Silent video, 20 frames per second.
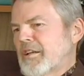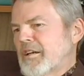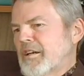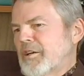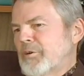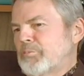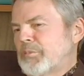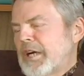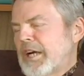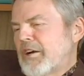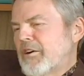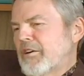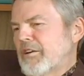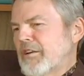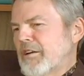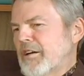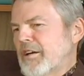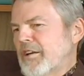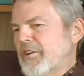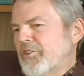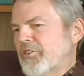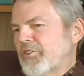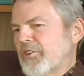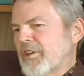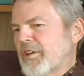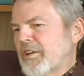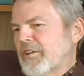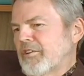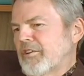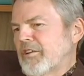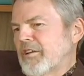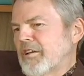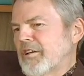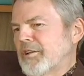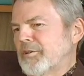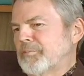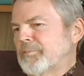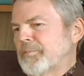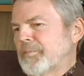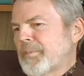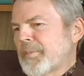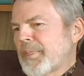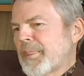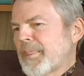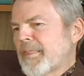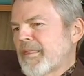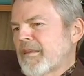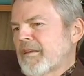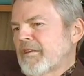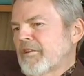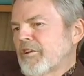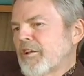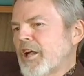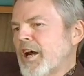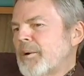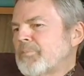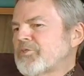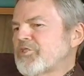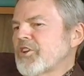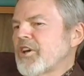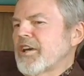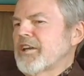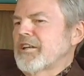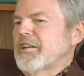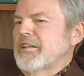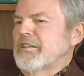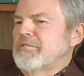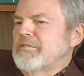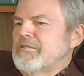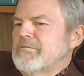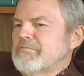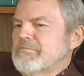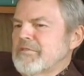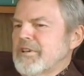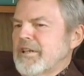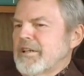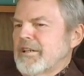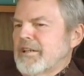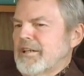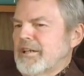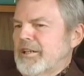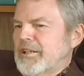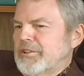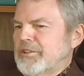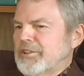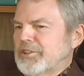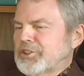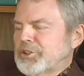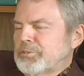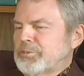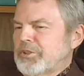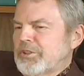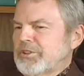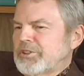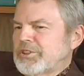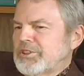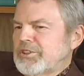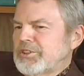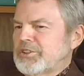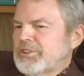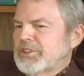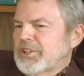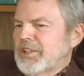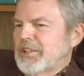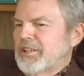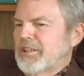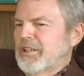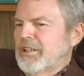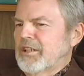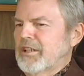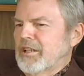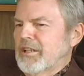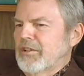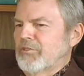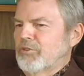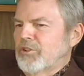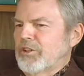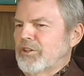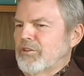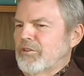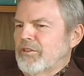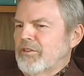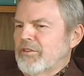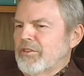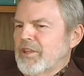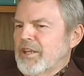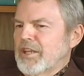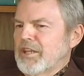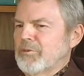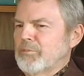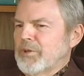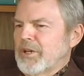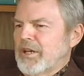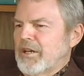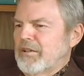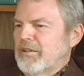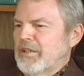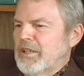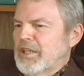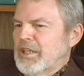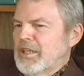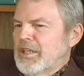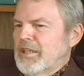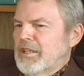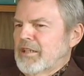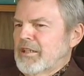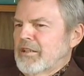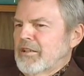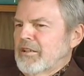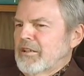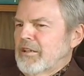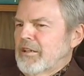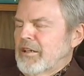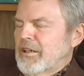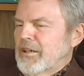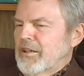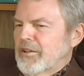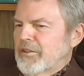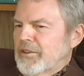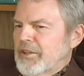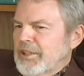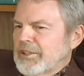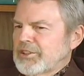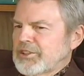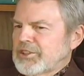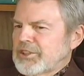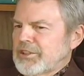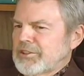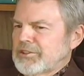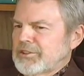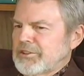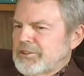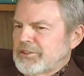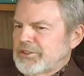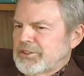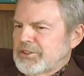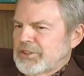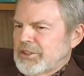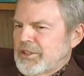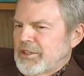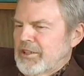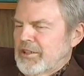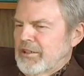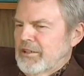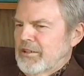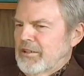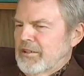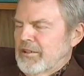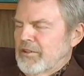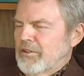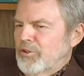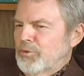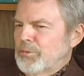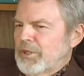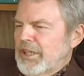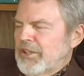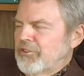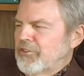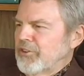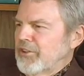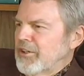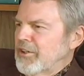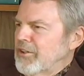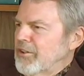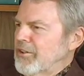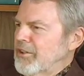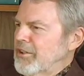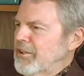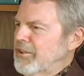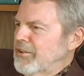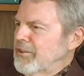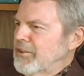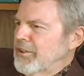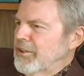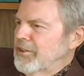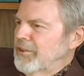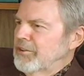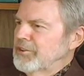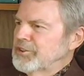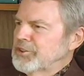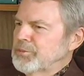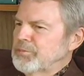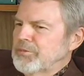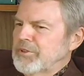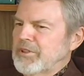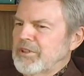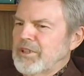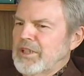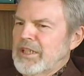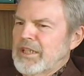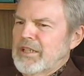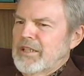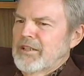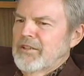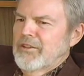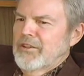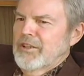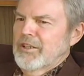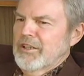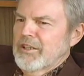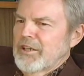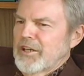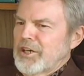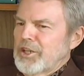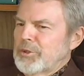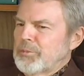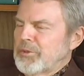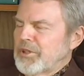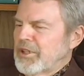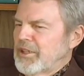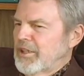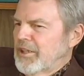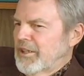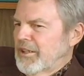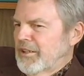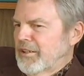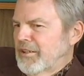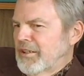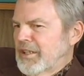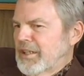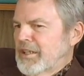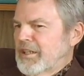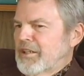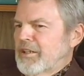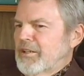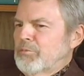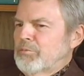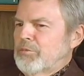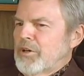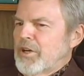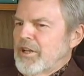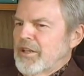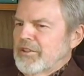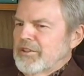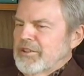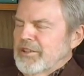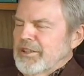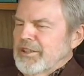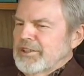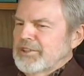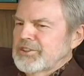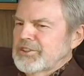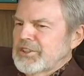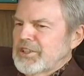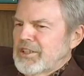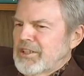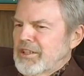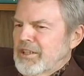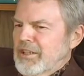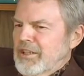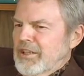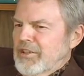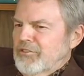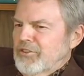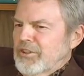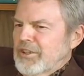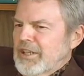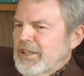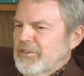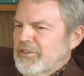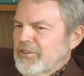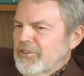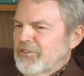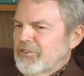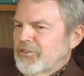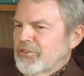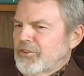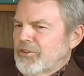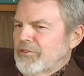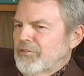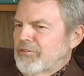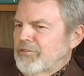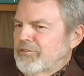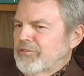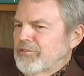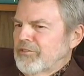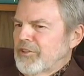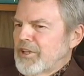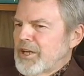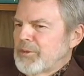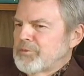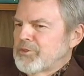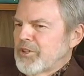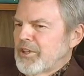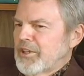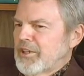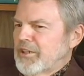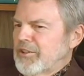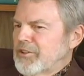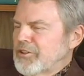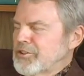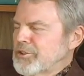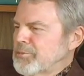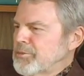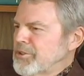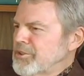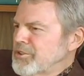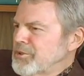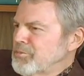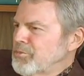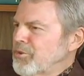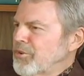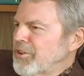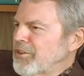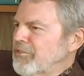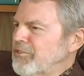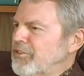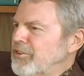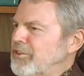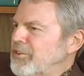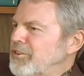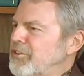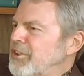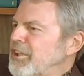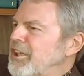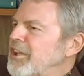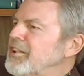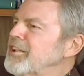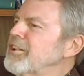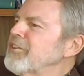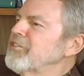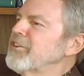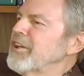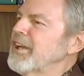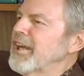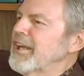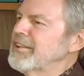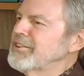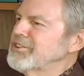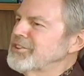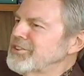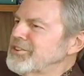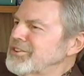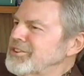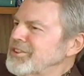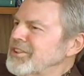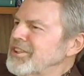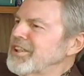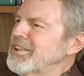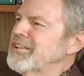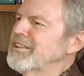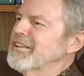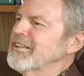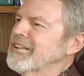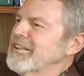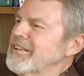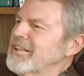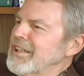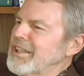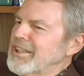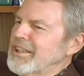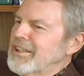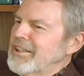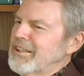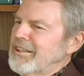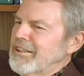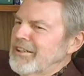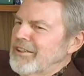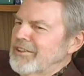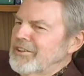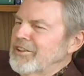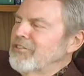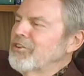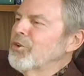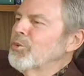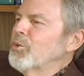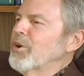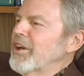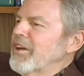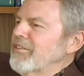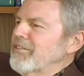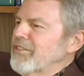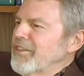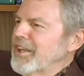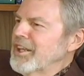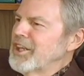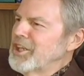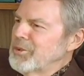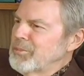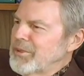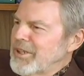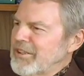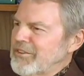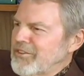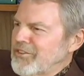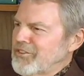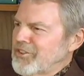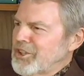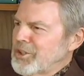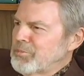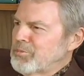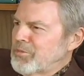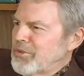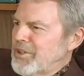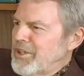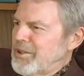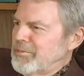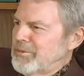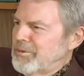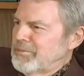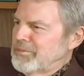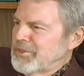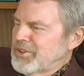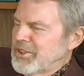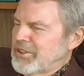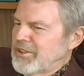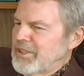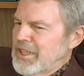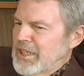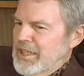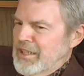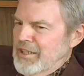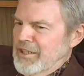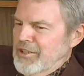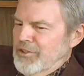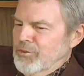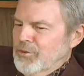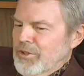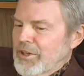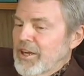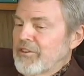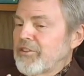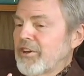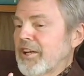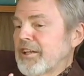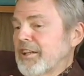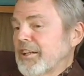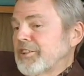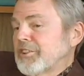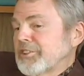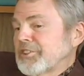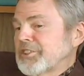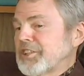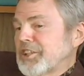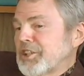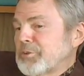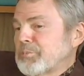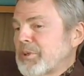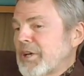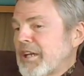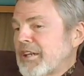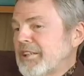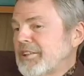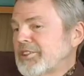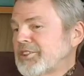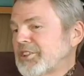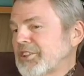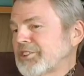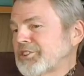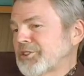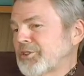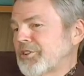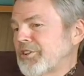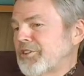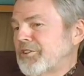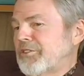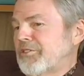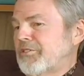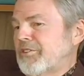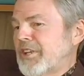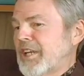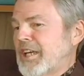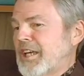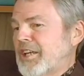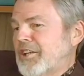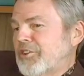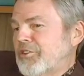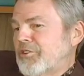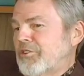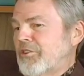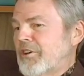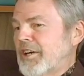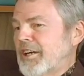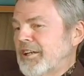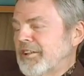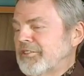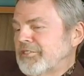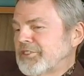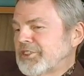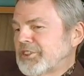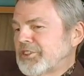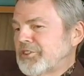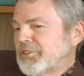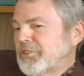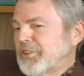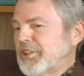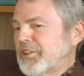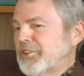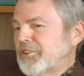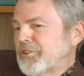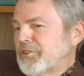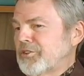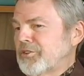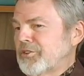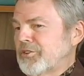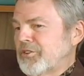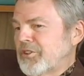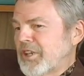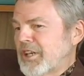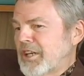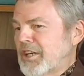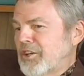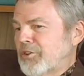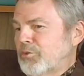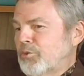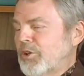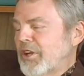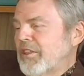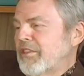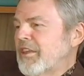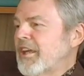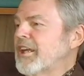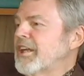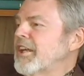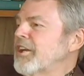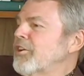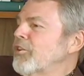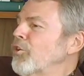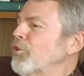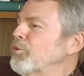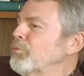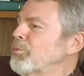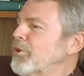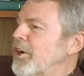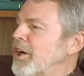uh, power laws and um, lopsided uh, distributions. And uh, when you think about uh, things such as uh, homeland security and terrorism and the economy and politics, if you take this sort of lopsided distribution point of view, you get different answers. You get a different way of thinking about the same problems. And what I find interesting about it is it sort of drives you into rethinking old